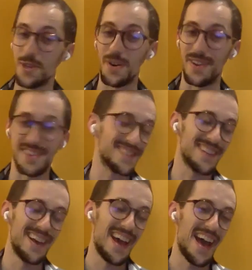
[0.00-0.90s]
choice.
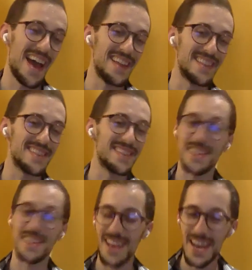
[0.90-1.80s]
And
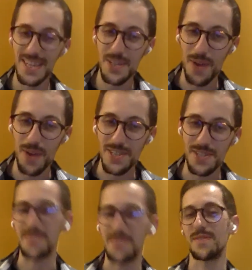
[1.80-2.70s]
the last
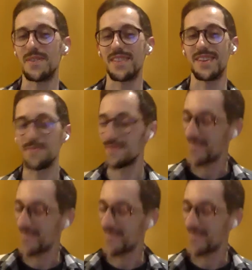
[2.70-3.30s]
question for the